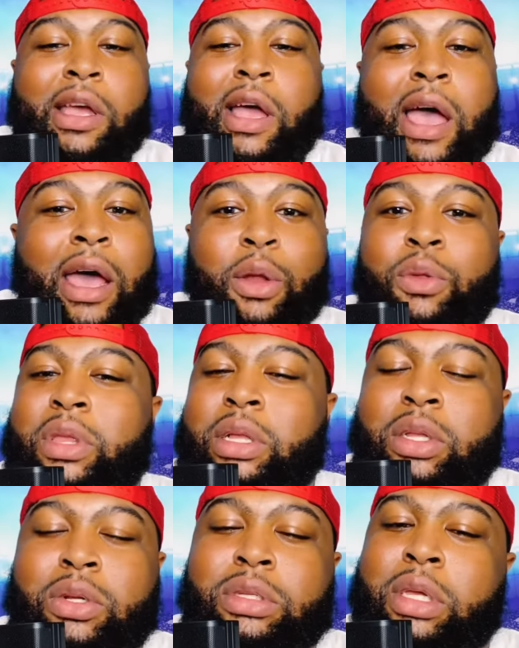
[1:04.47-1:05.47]
I don't think
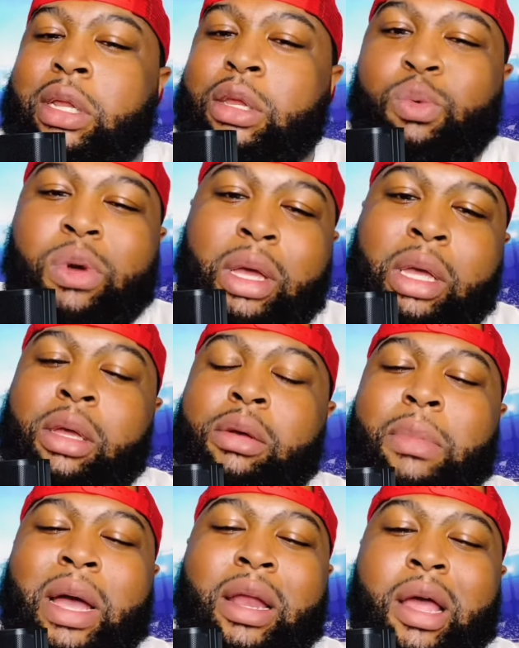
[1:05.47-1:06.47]
there's any way
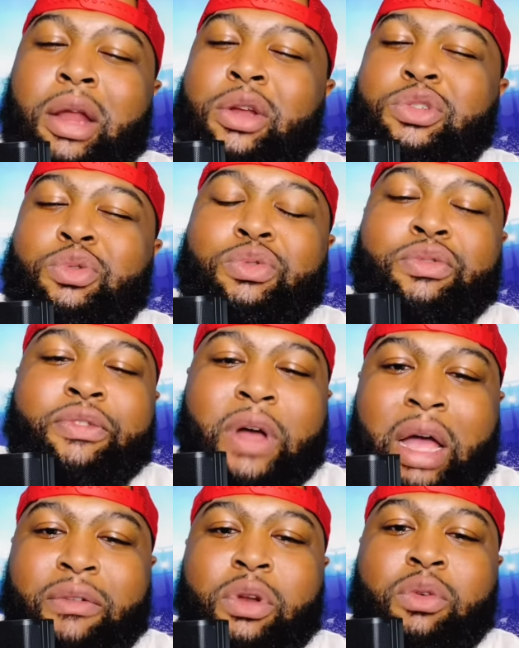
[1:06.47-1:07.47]
my Niners lose
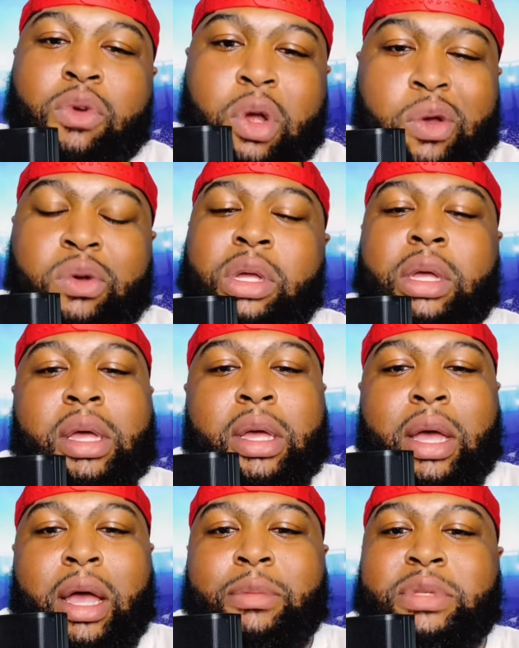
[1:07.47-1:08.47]
5 in a row.
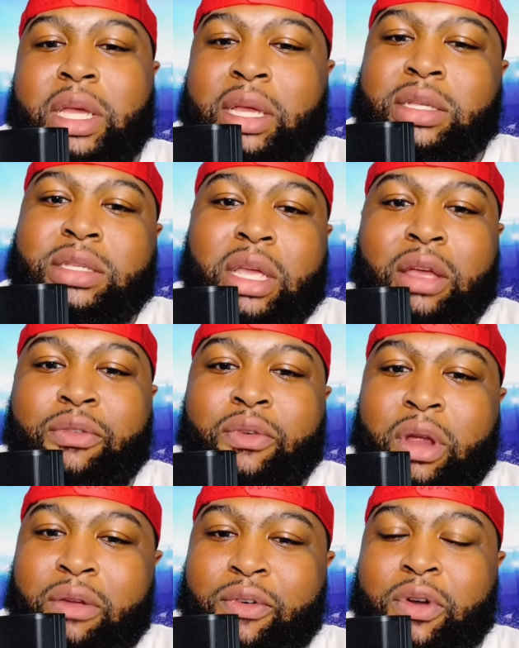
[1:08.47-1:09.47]
I'm taking San
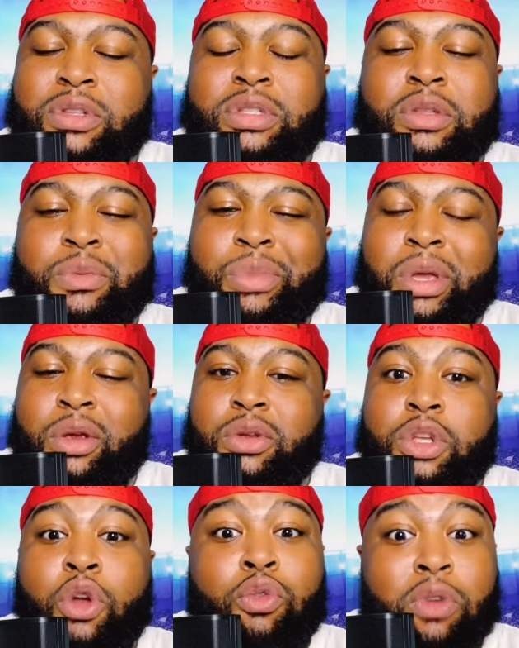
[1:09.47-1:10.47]
Fran versus the
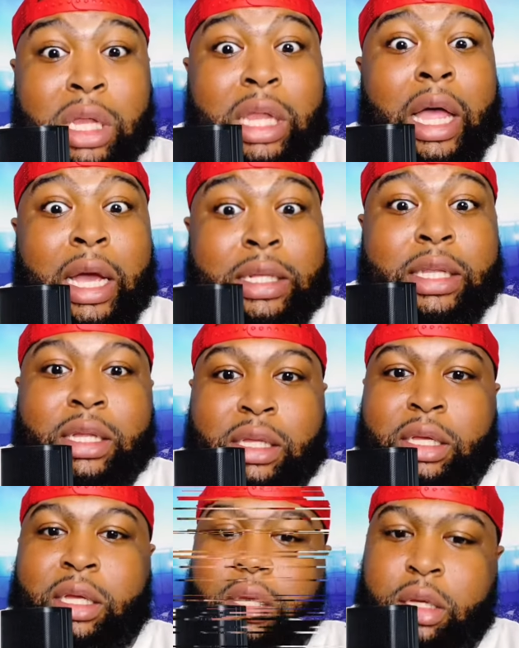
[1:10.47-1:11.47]
Bears
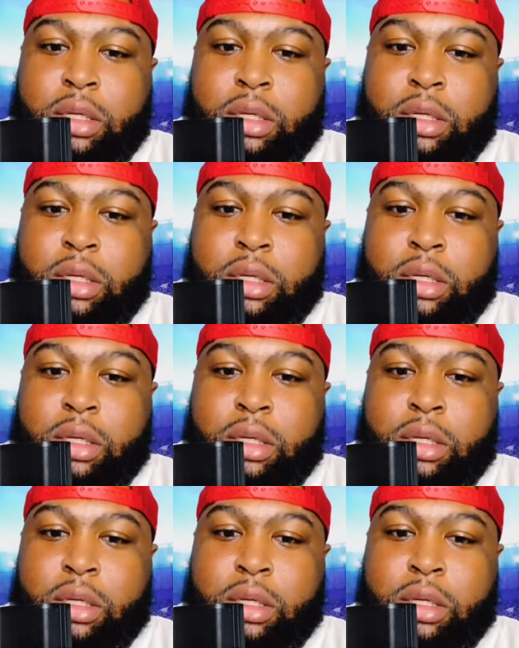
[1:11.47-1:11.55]
reluctantly.